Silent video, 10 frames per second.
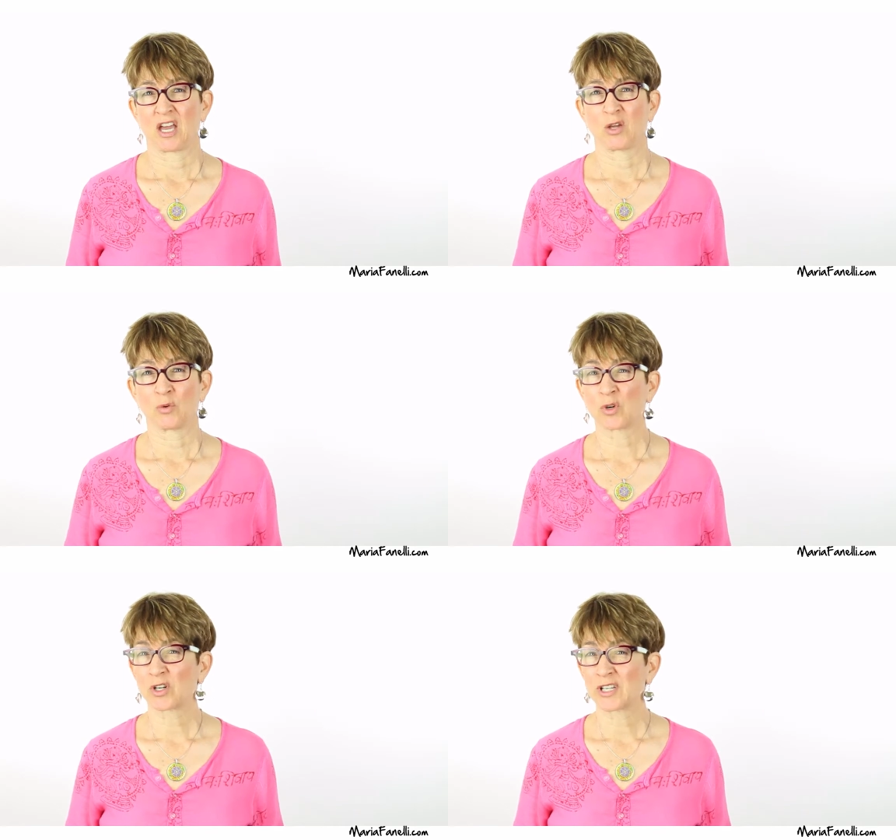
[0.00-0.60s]
In
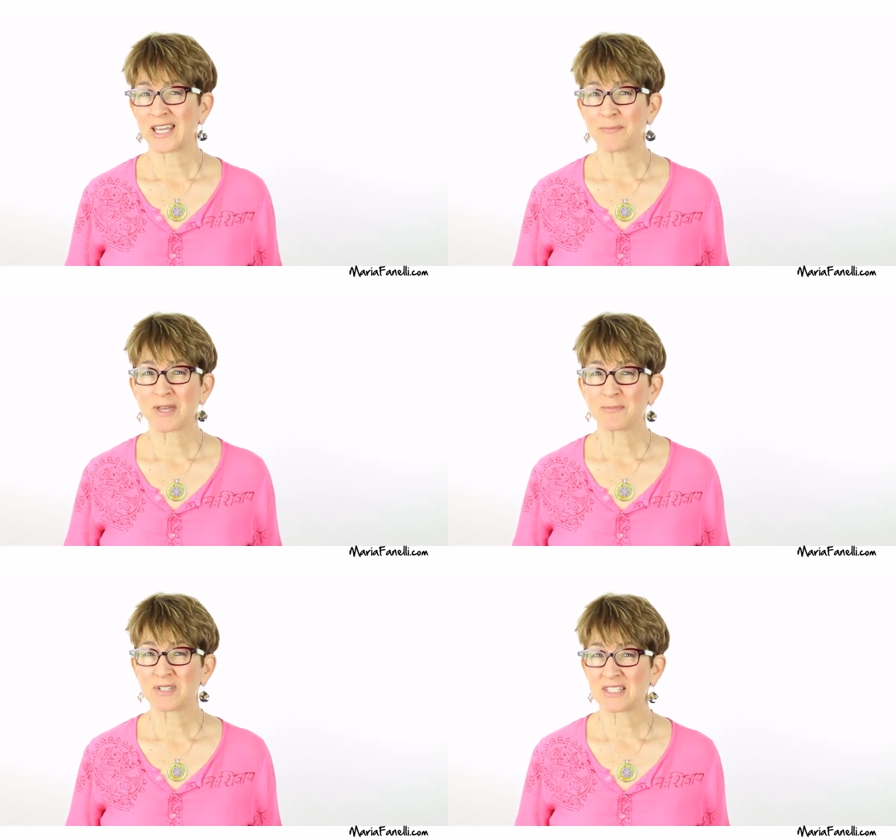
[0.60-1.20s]
order to keep
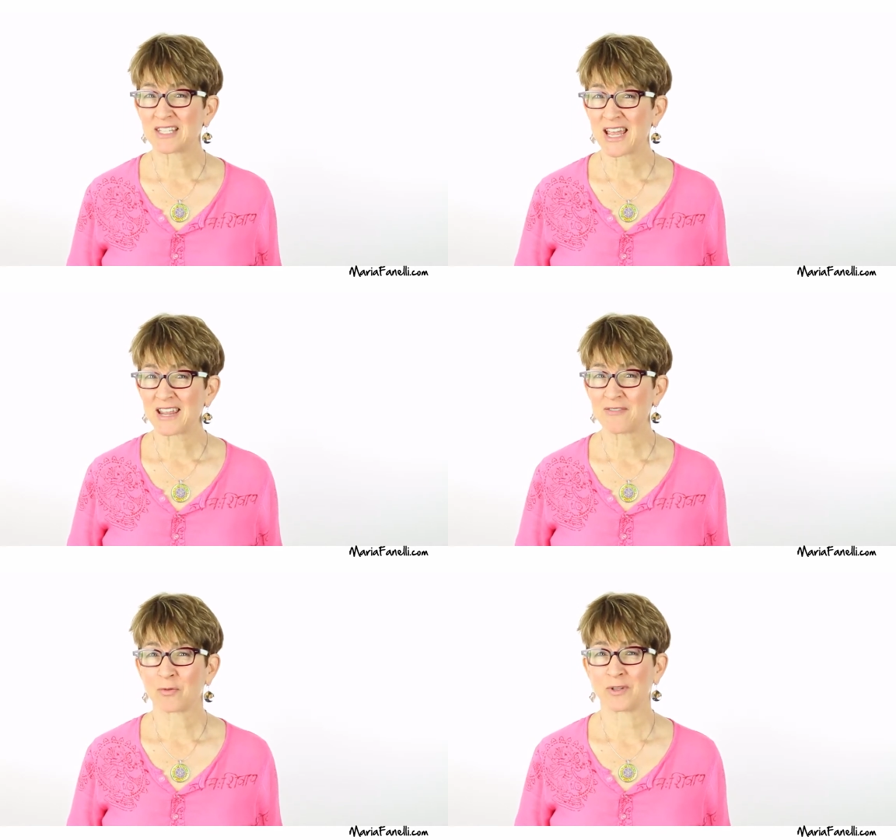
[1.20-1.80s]
them
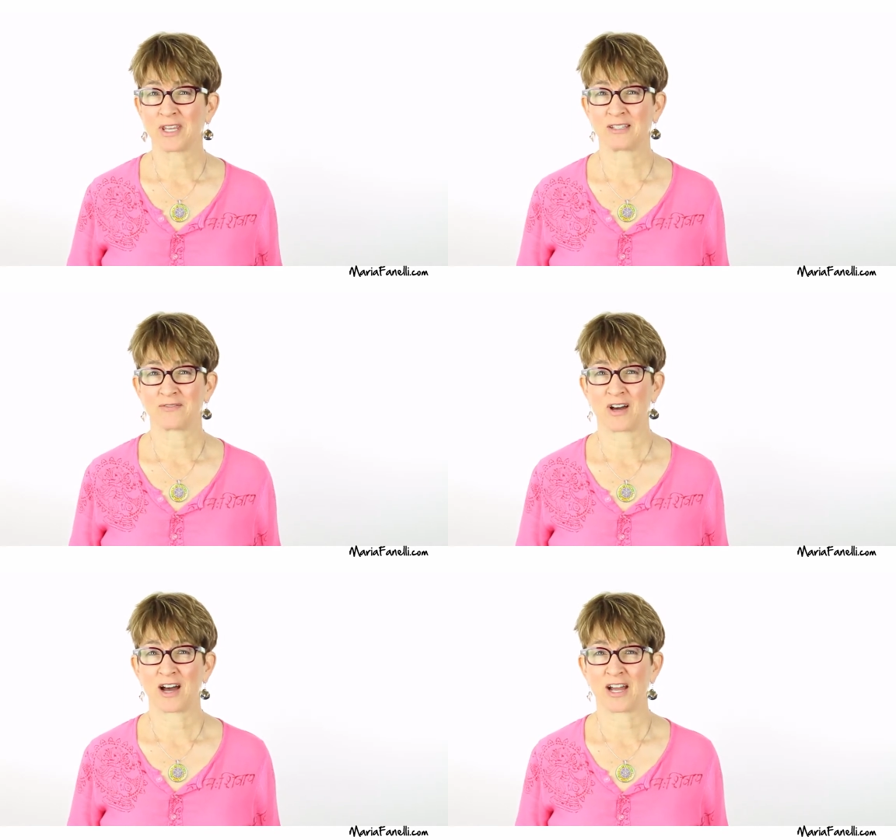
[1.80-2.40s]
safe when they
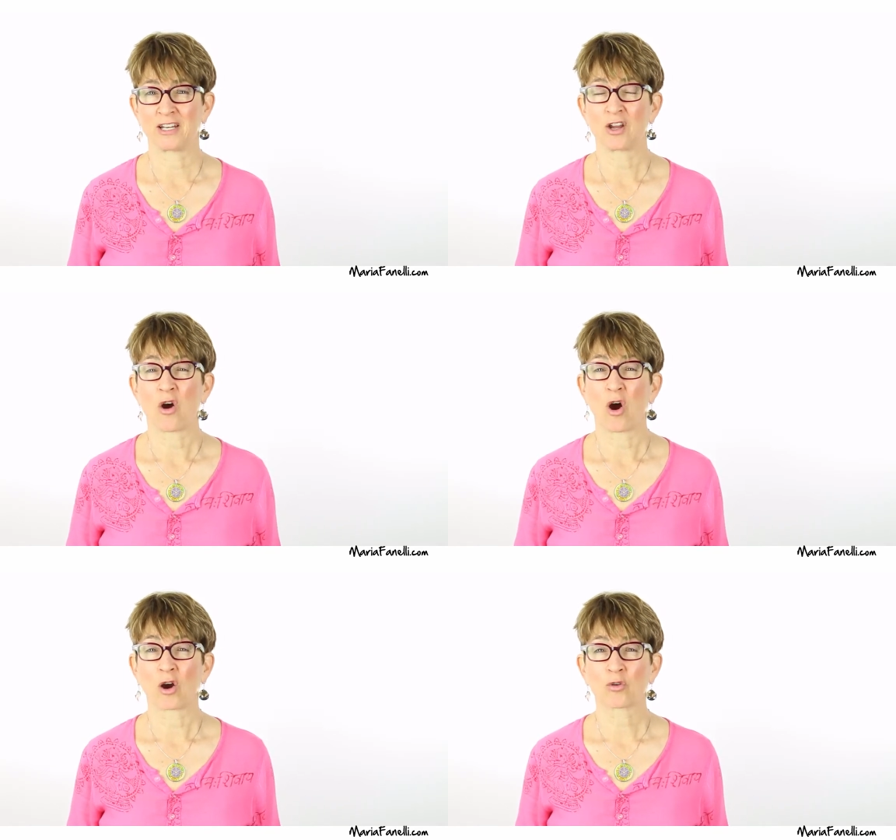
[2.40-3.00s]
divide,
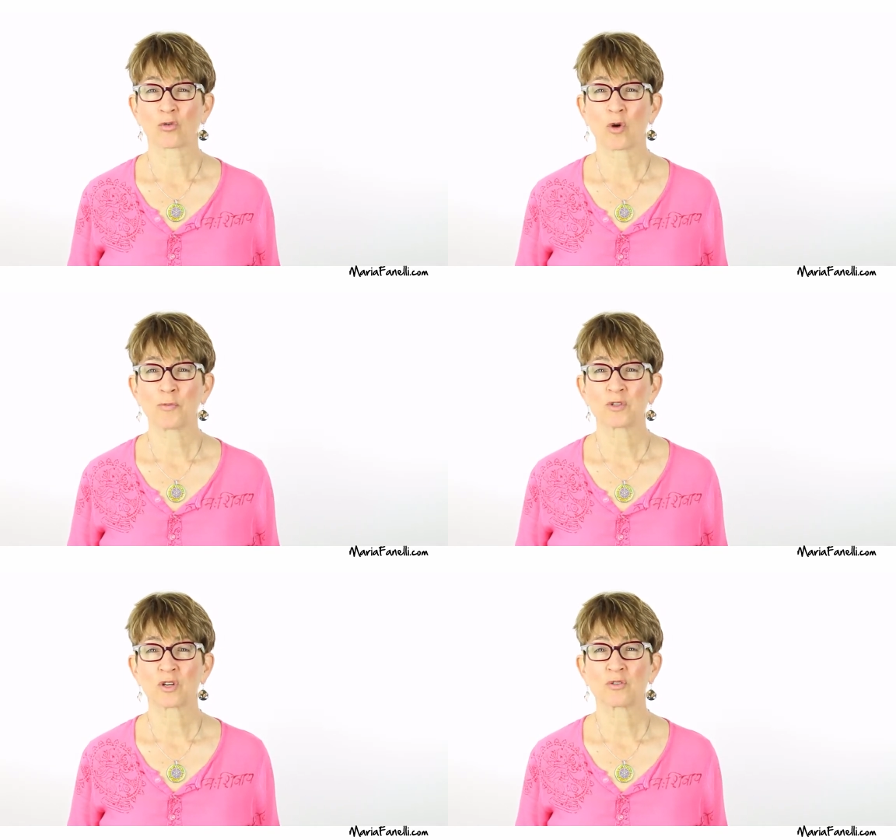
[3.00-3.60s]
our
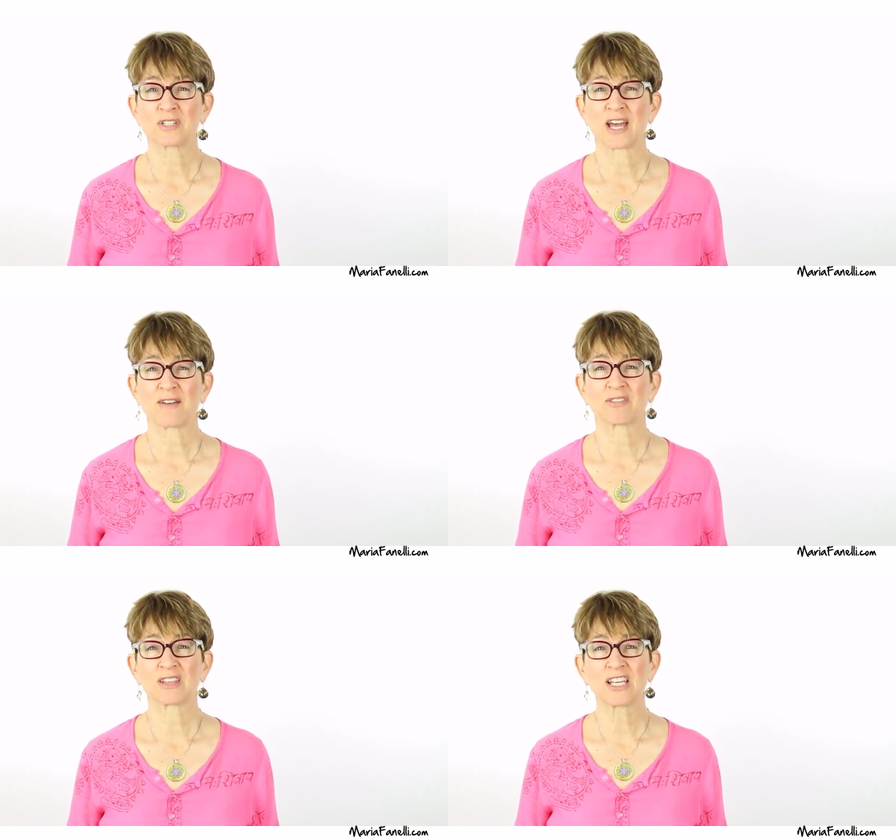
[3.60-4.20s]
chromosomes
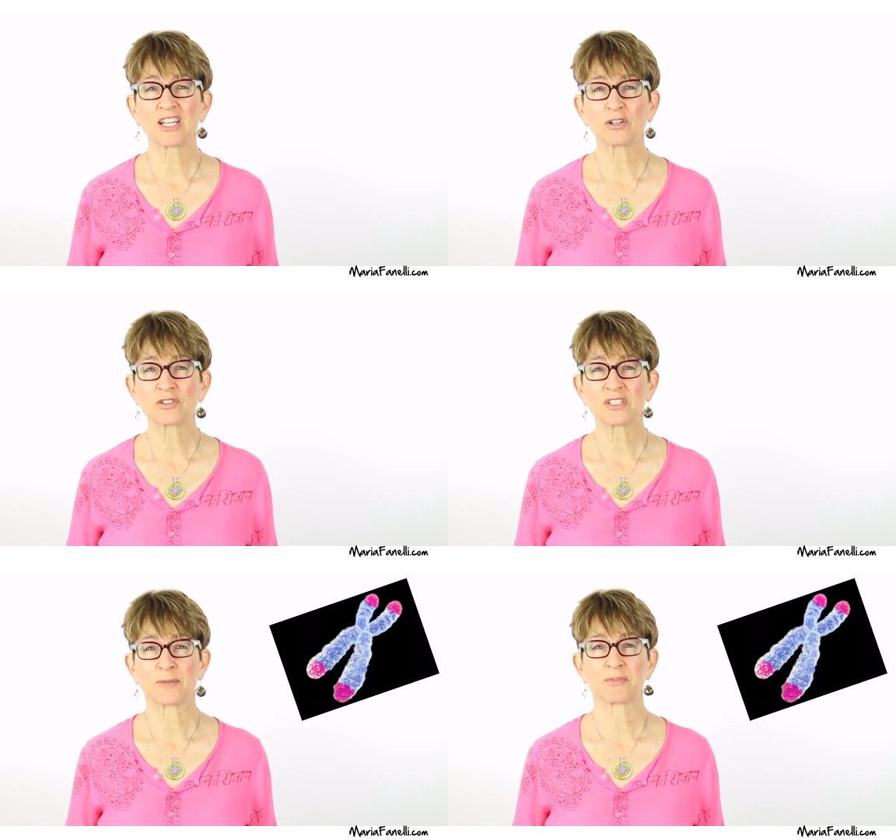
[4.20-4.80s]
have little
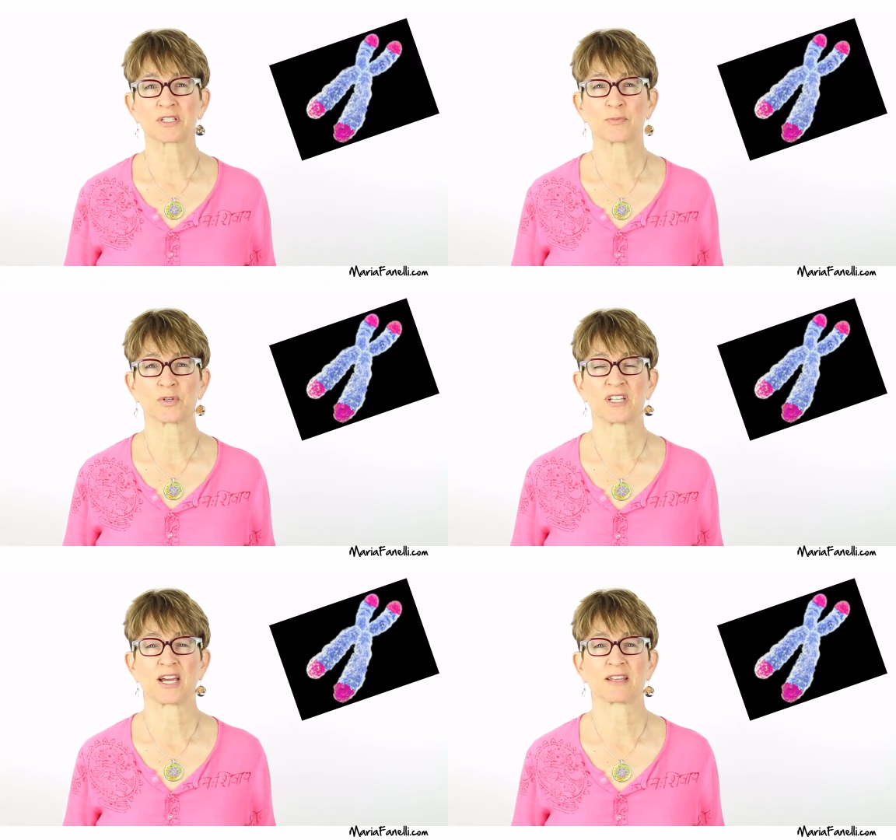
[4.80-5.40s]
tips to
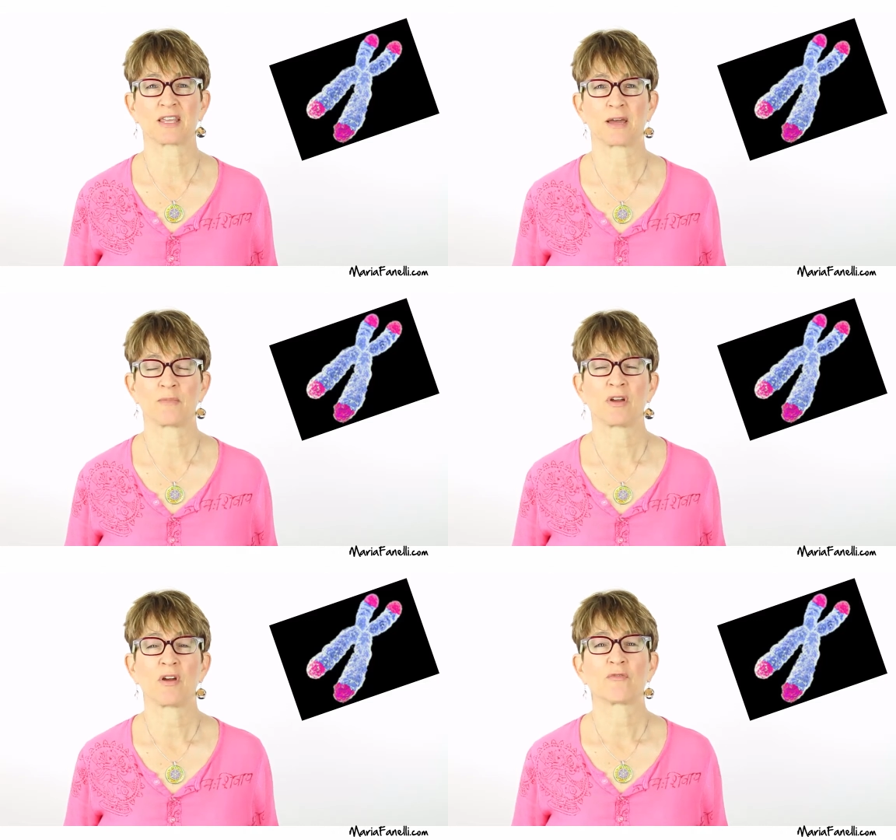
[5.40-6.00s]
protect
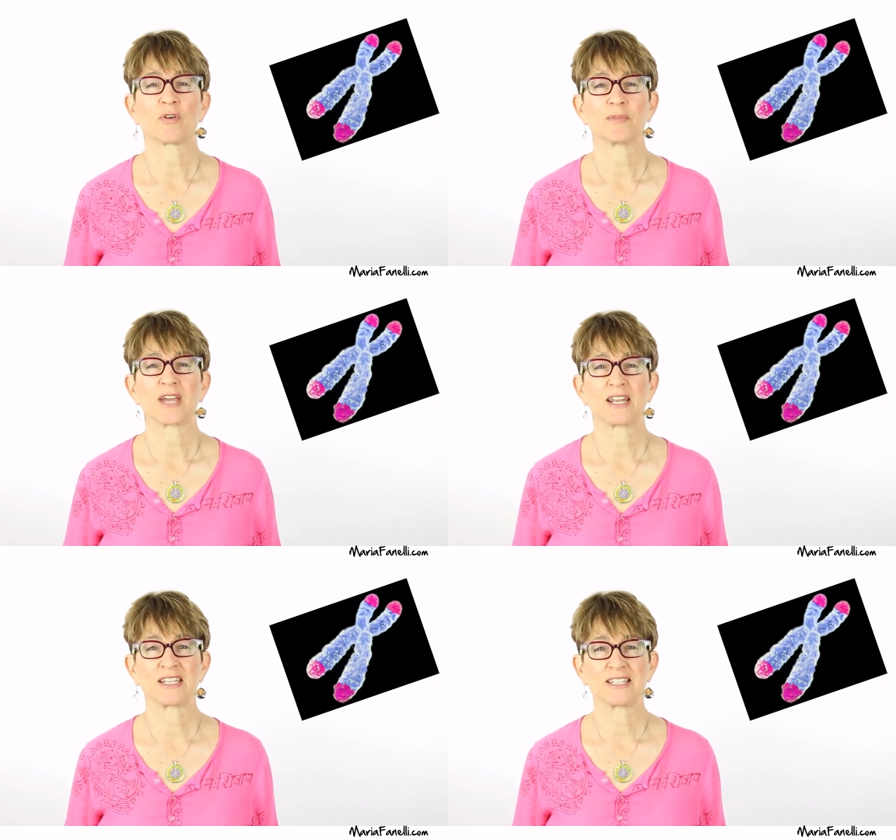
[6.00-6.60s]
them from
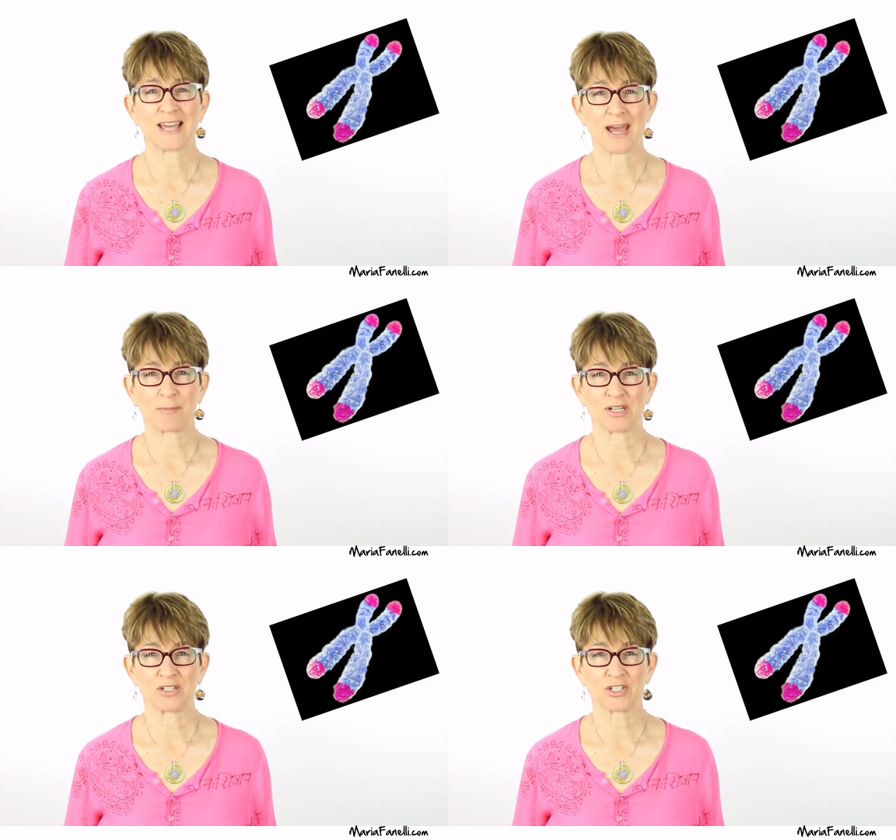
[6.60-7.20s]
getting
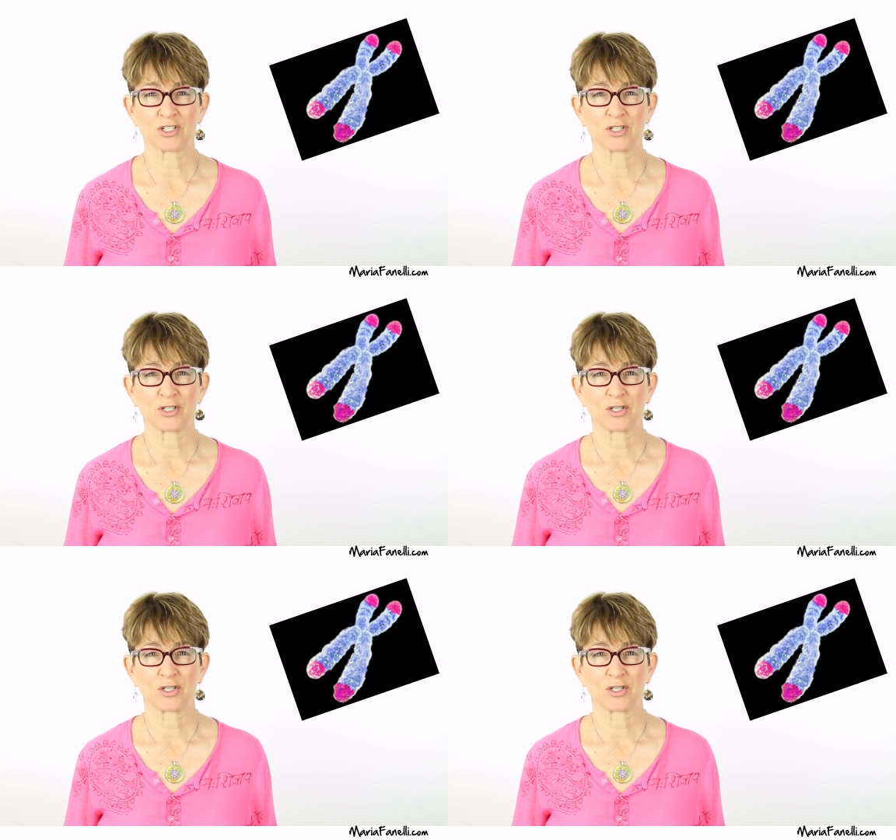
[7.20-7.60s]
damaged.